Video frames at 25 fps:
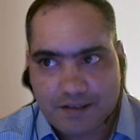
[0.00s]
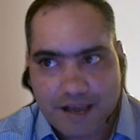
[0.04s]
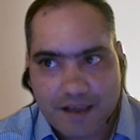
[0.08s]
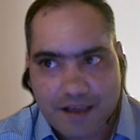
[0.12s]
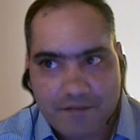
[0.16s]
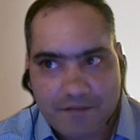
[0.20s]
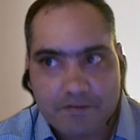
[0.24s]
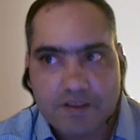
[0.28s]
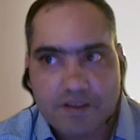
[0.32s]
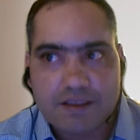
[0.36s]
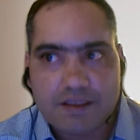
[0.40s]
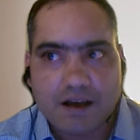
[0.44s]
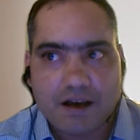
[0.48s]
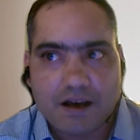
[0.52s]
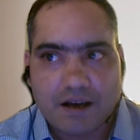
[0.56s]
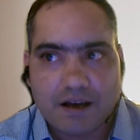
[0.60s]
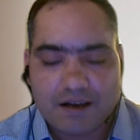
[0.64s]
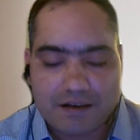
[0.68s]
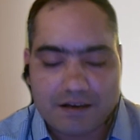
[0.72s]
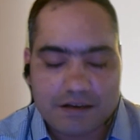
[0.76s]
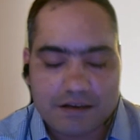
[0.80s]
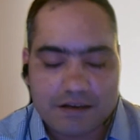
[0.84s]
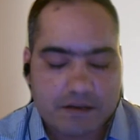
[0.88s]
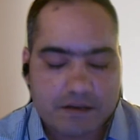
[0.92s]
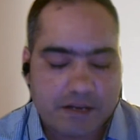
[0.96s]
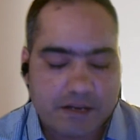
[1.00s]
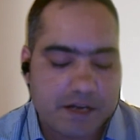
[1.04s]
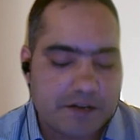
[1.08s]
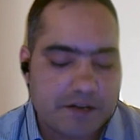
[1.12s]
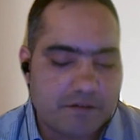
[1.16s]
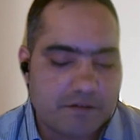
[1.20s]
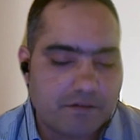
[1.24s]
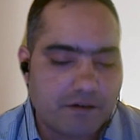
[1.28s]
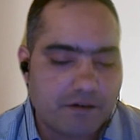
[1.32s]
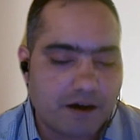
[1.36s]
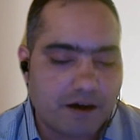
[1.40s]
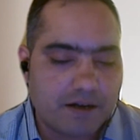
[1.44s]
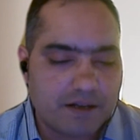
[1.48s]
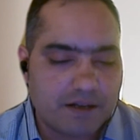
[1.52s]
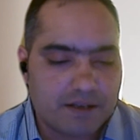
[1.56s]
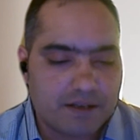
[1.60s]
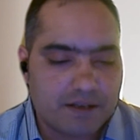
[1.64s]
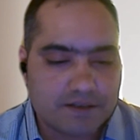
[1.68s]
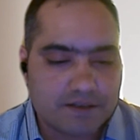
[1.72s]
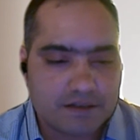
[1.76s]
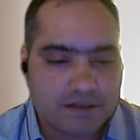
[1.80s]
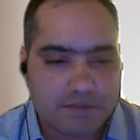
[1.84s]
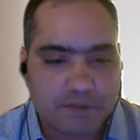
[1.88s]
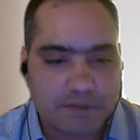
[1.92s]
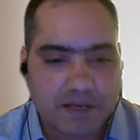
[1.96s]
time with our creative
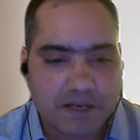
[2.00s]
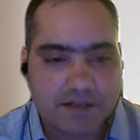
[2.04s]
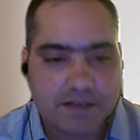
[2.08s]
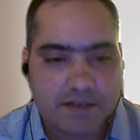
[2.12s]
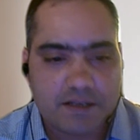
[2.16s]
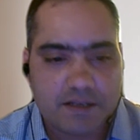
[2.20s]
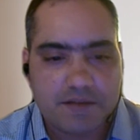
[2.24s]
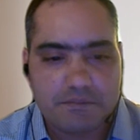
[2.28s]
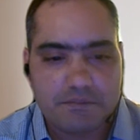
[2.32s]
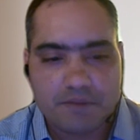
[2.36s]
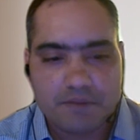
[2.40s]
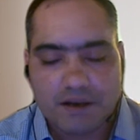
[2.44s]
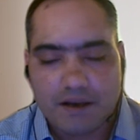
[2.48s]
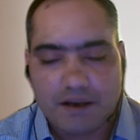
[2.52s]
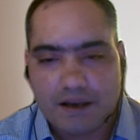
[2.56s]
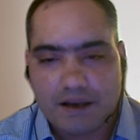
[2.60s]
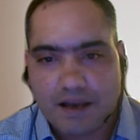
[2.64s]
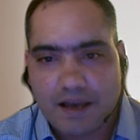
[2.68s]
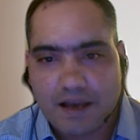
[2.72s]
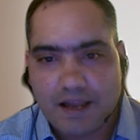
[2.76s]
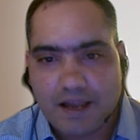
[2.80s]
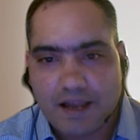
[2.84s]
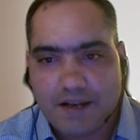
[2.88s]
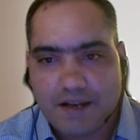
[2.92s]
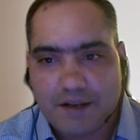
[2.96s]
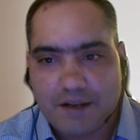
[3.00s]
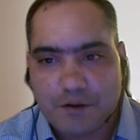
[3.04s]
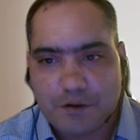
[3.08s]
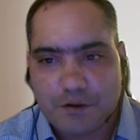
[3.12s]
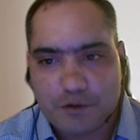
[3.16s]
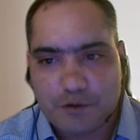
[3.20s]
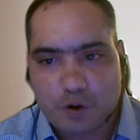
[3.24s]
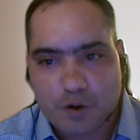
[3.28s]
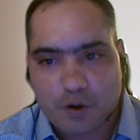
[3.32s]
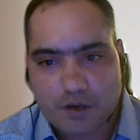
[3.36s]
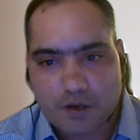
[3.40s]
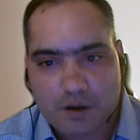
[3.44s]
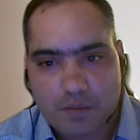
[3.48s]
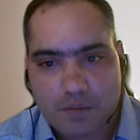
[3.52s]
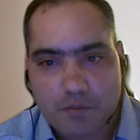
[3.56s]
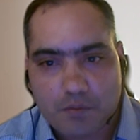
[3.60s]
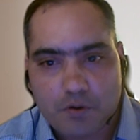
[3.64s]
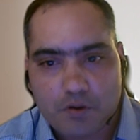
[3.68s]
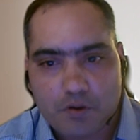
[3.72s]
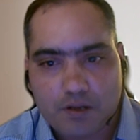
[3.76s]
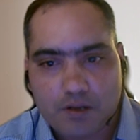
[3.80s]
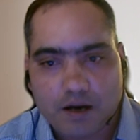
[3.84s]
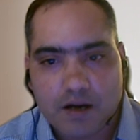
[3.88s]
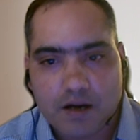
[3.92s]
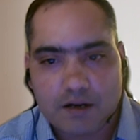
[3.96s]
artists in my team, and talking
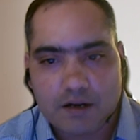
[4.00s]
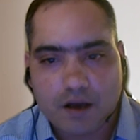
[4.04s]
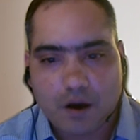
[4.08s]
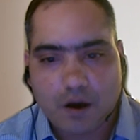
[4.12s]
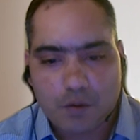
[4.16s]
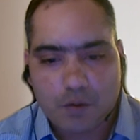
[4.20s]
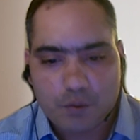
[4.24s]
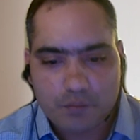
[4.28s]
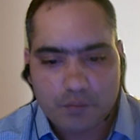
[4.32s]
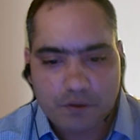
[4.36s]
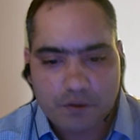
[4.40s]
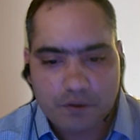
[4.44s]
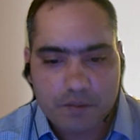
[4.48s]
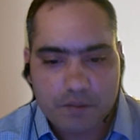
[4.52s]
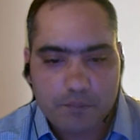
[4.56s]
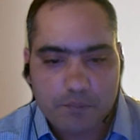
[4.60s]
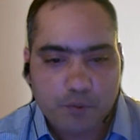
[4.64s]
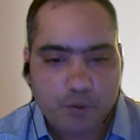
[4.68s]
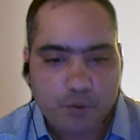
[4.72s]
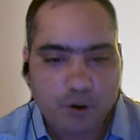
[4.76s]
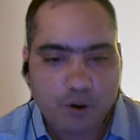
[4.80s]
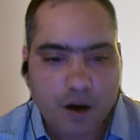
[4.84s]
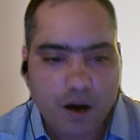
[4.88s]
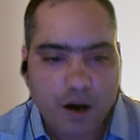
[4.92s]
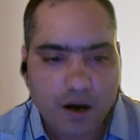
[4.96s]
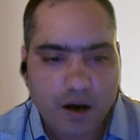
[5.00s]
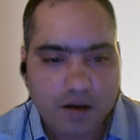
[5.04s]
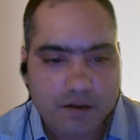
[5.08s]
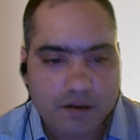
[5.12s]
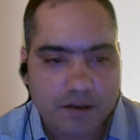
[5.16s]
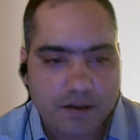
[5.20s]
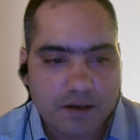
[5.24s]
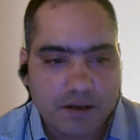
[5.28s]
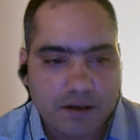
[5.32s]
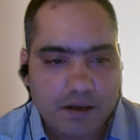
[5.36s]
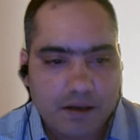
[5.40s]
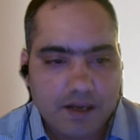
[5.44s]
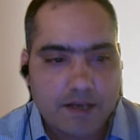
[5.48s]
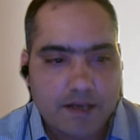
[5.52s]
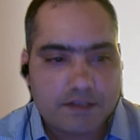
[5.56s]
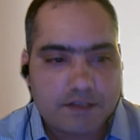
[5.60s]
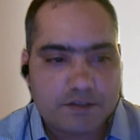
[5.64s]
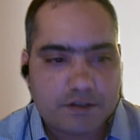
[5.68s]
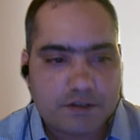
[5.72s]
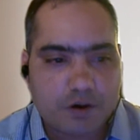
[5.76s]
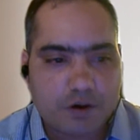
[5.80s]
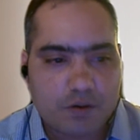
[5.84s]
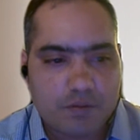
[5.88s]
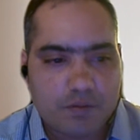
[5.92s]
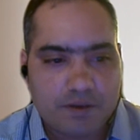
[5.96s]
about art. How do we improve art?
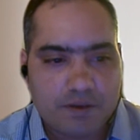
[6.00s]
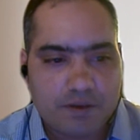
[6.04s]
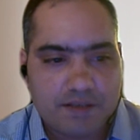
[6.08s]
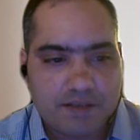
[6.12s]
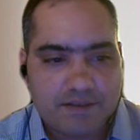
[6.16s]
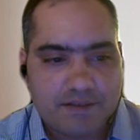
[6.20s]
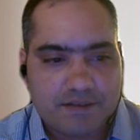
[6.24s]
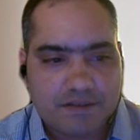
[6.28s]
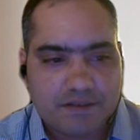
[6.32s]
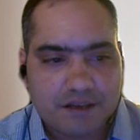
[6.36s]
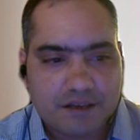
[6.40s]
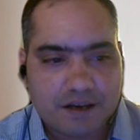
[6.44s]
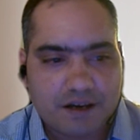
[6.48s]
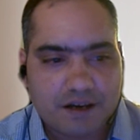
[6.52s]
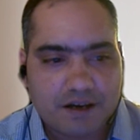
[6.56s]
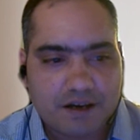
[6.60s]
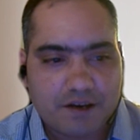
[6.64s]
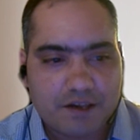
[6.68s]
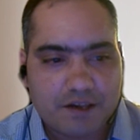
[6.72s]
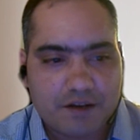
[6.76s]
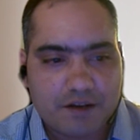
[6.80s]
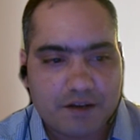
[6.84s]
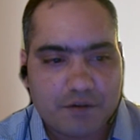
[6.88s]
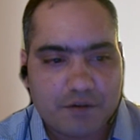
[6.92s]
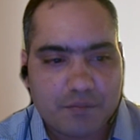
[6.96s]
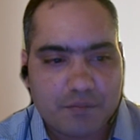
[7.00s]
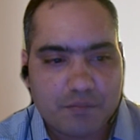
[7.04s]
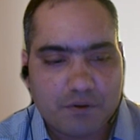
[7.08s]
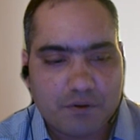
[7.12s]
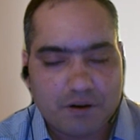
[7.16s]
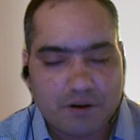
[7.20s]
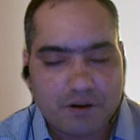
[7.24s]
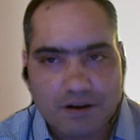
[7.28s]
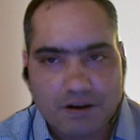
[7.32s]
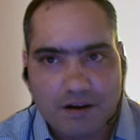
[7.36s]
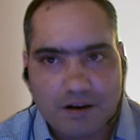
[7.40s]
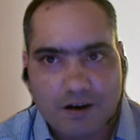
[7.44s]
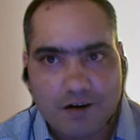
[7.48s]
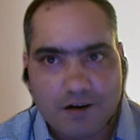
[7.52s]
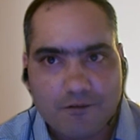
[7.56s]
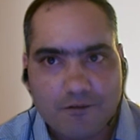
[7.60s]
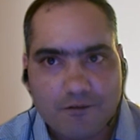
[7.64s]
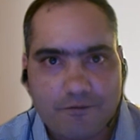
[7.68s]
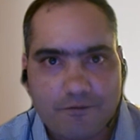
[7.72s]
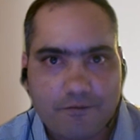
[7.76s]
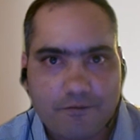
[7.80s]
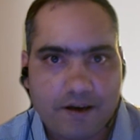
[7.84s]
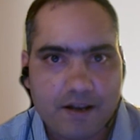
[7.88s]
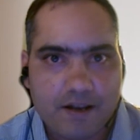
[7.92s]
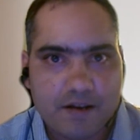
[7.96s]
It's always,
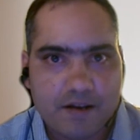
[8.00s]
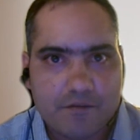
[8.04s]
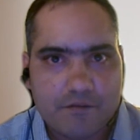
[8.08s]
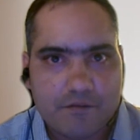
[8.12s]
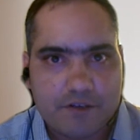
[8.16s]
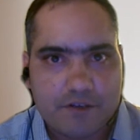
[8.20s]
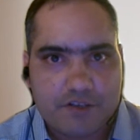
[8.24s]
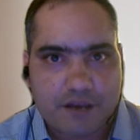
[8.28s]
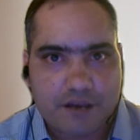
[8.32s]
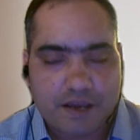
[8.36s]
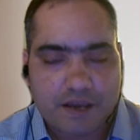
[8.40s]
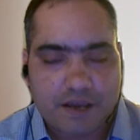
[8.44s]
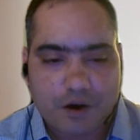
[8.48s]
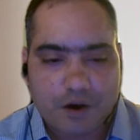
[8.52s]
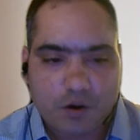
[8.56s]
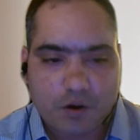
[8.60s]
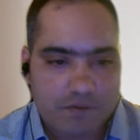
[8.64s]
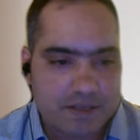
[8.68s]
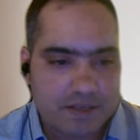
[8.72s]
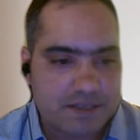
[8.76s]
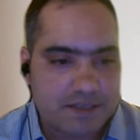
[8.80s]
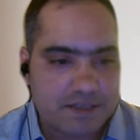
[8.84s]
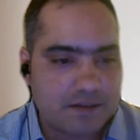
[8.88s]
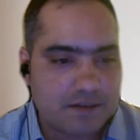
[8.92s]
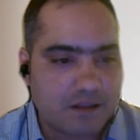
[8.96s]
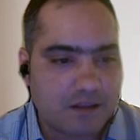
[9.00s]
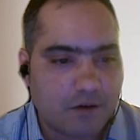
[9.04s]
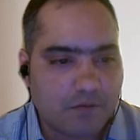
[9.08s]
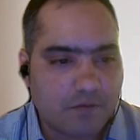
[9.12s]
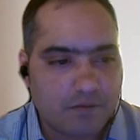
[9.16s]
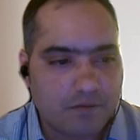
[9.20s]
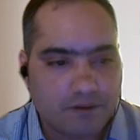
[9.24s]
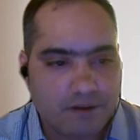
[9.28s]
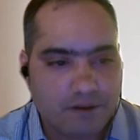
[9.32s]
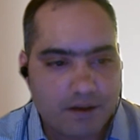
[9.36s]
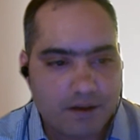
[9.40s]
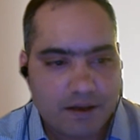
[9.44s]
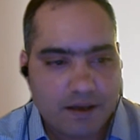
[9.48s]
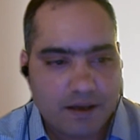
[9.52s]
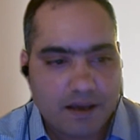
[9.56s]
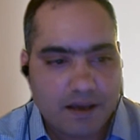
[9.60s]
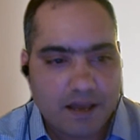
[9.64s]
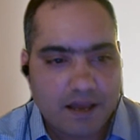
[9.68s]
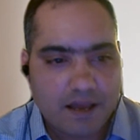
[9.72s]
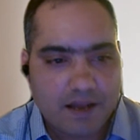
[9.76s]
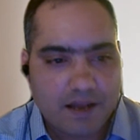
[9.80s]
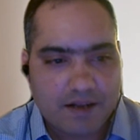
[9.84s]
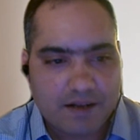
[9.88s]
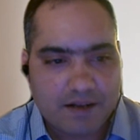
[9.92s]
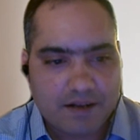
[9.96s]
fun, which I always love,
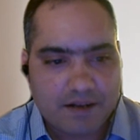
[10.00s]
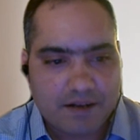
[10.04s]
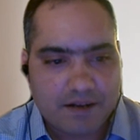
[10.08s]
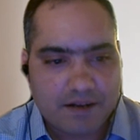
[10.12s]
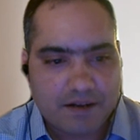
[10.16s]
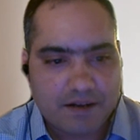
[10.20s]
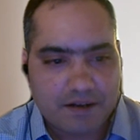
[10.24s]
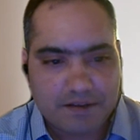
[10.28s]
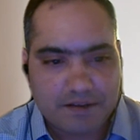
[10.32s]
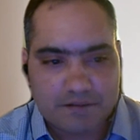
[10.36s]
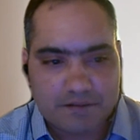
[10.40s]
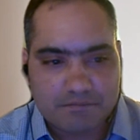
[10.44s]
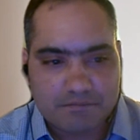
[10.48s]
and